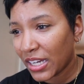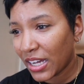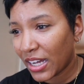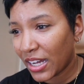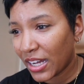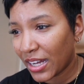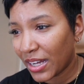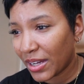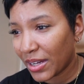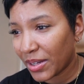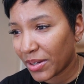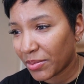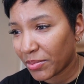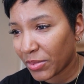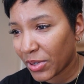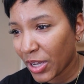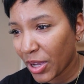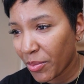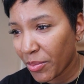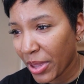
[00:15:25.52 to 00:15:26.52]

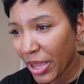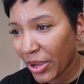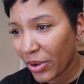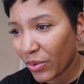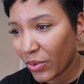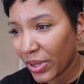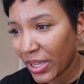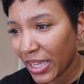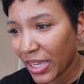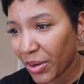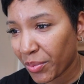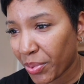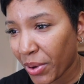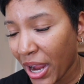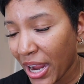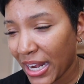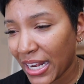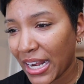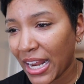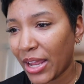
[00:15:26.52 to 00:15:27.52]
um, come back on here
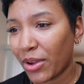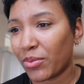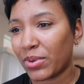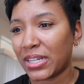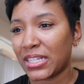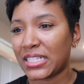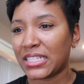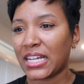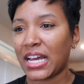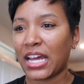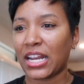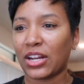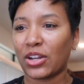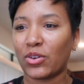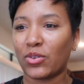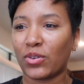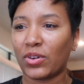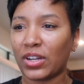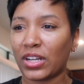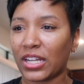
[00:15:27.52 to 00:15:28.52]
probably like when it's time to
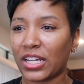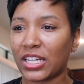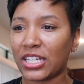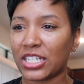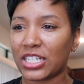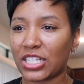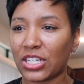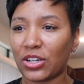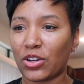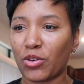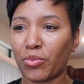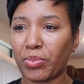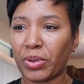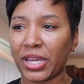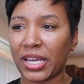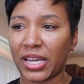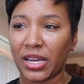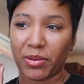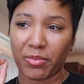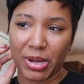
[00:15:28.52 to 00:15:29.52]
go on lunch to go
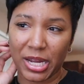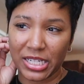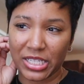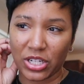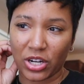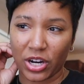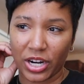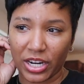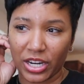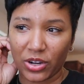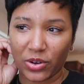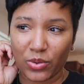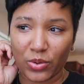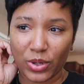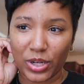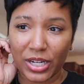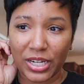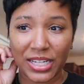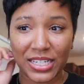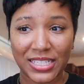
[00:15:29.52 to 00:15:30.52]
pick up my Target
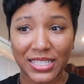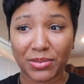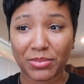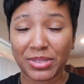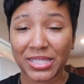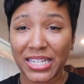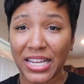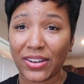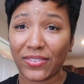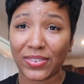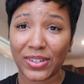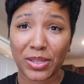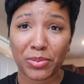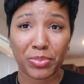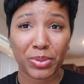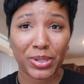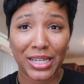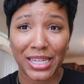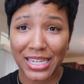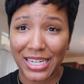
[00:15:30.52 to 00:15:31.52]
order because I'm definitely
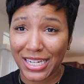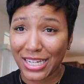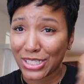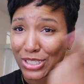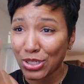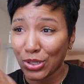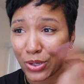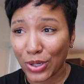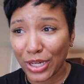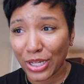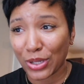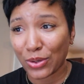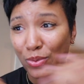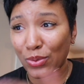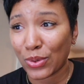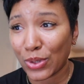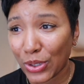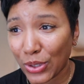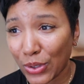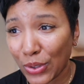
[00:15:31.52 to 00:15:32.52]
putting in a Target
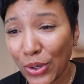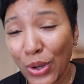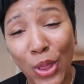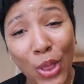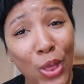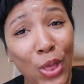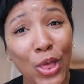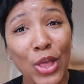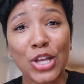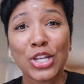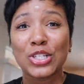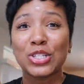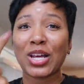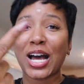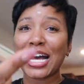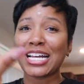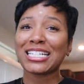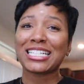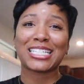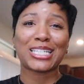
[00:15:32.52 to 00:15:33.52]
order. So
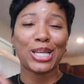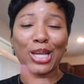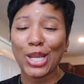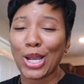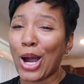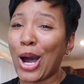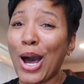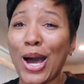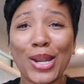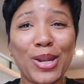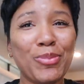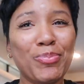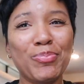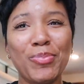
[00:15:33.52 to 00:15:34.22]
I see y'all in a